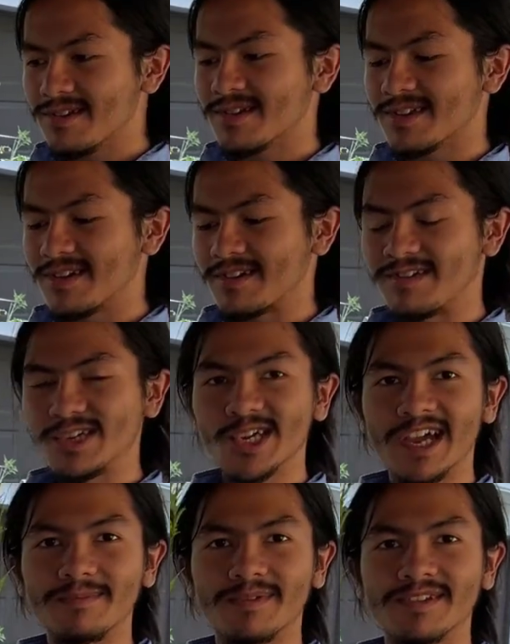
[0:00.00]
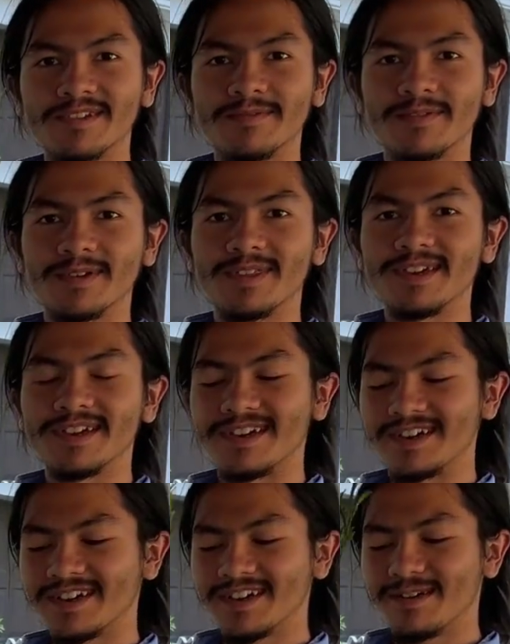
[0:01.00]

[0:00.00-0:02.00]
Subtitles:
use the Green Giant more so for the